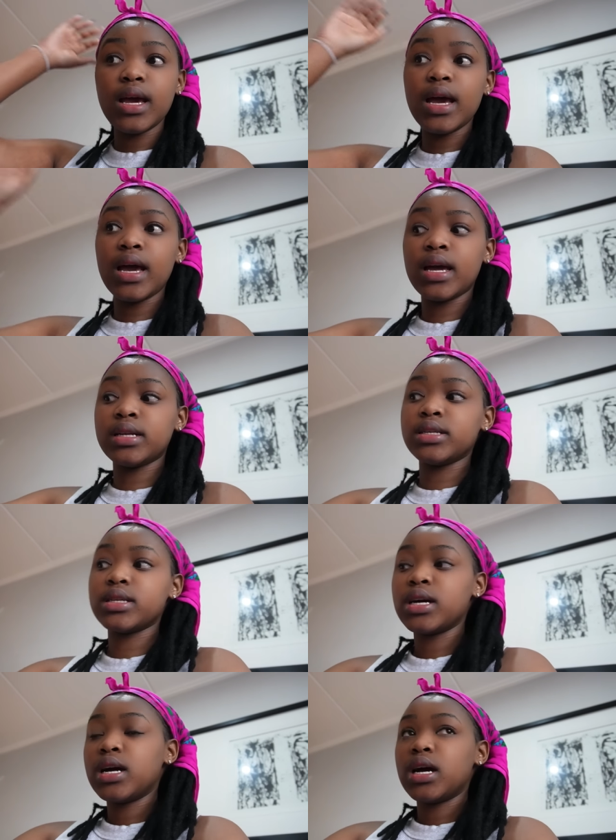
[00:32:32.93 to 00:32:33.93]

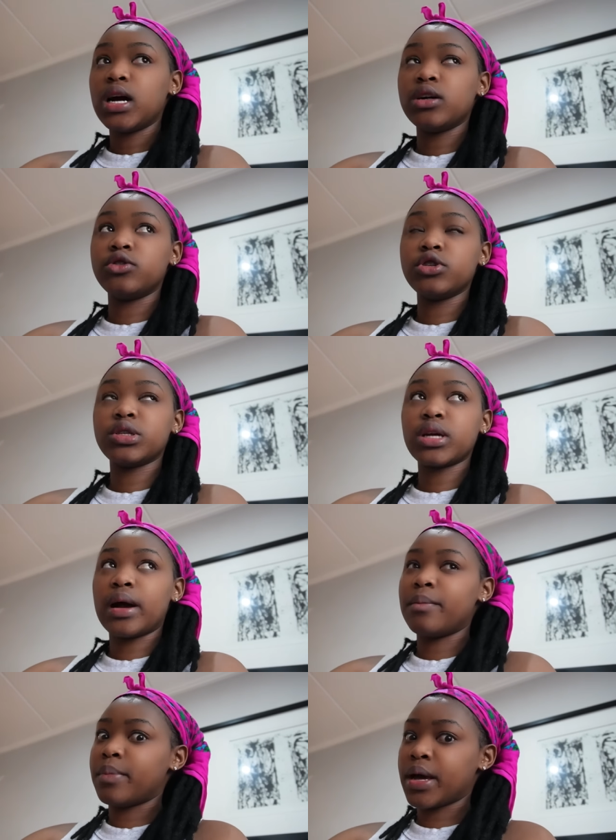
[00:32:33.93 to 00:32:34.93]
and I'll
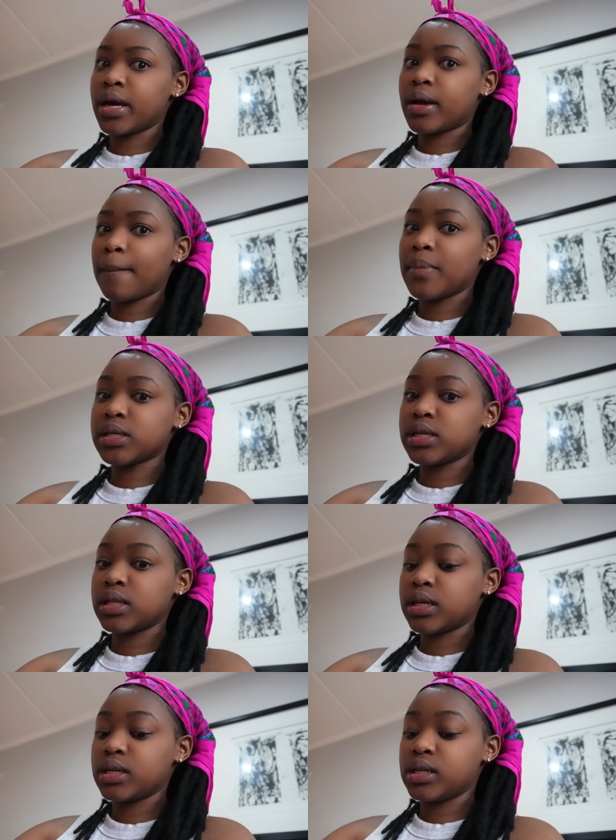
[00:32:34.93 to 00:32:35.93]
just come back
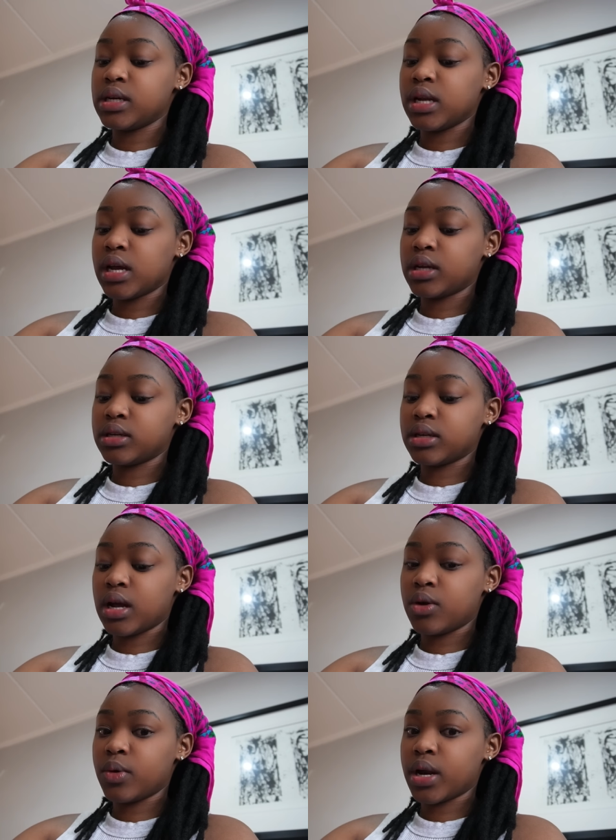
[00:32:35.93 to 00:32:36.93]
deal. and
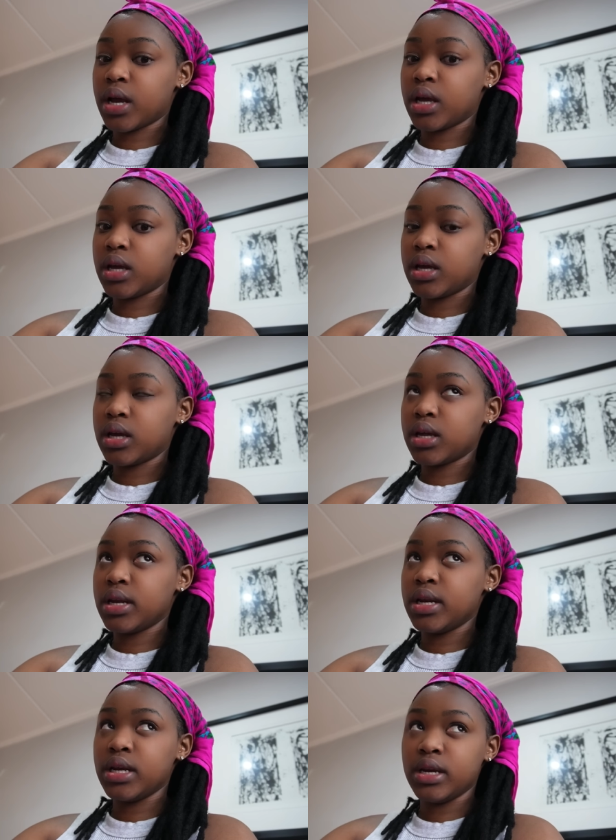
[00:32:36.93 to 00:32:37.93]
like when I
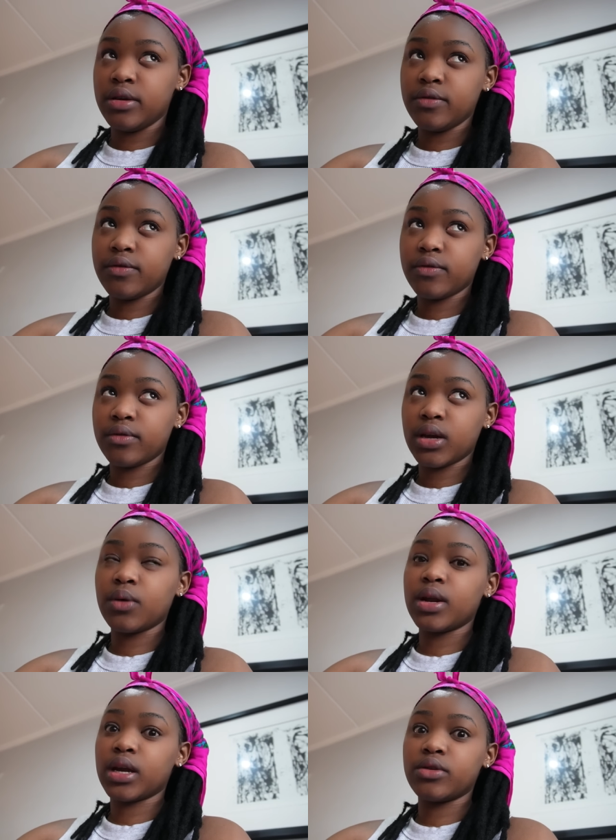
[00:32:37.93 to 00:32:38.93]
leave
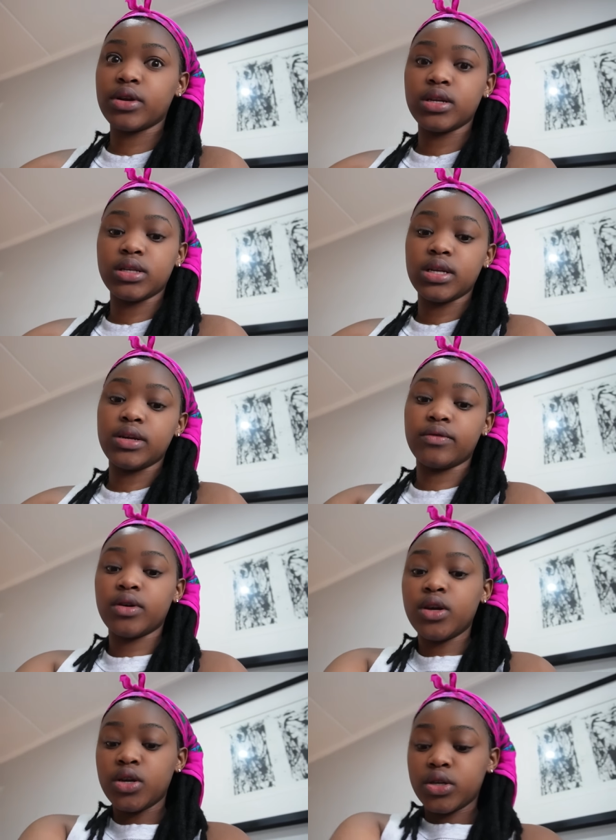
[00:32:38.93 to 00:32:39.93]
yeah when I get ready to leave
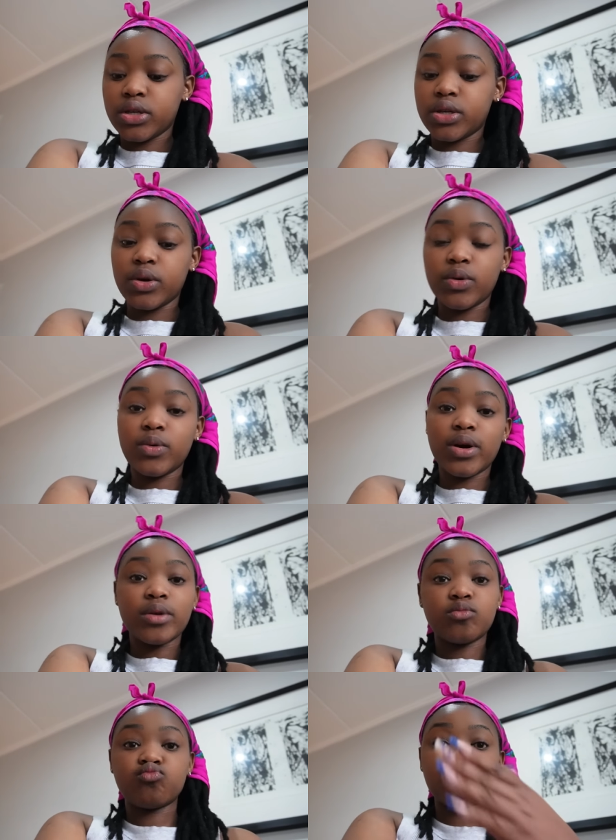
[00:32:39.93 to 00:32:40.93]
so
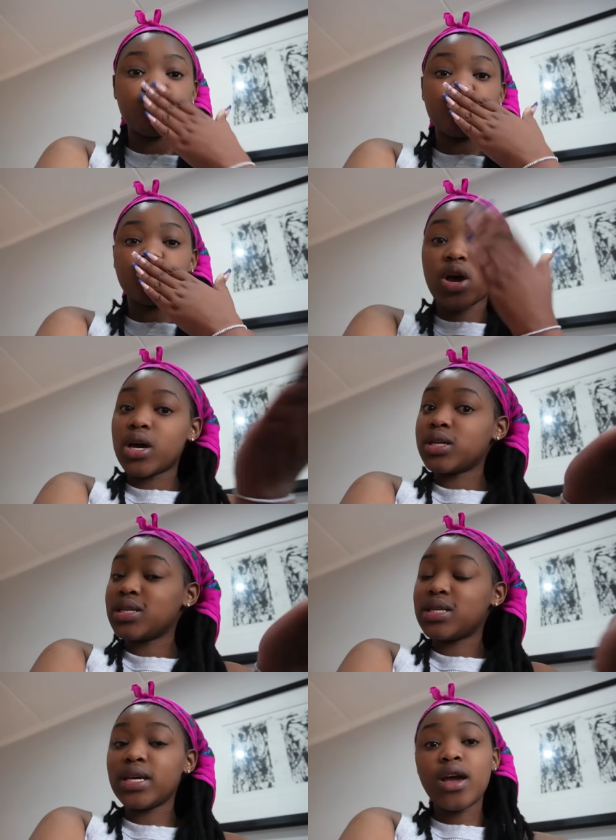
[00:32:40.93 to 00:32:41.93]

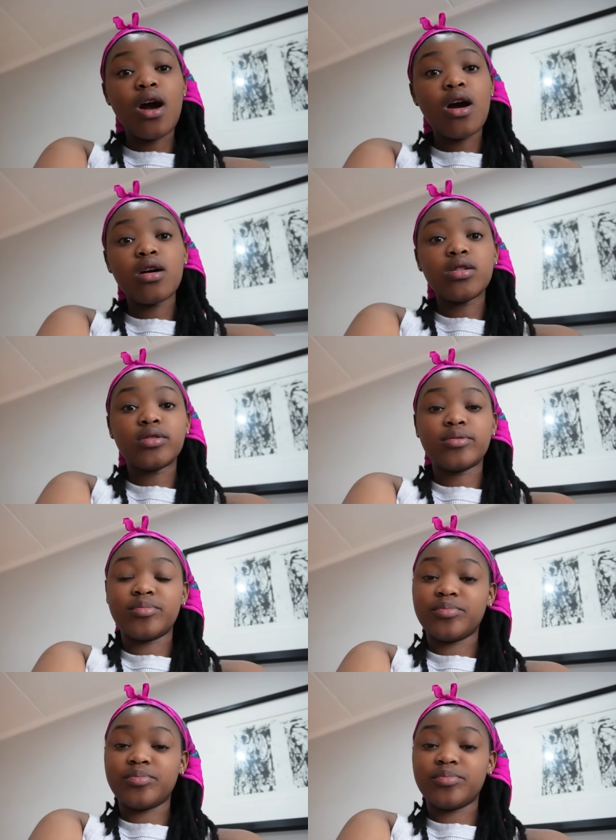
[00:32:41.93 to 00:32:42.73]
see y'all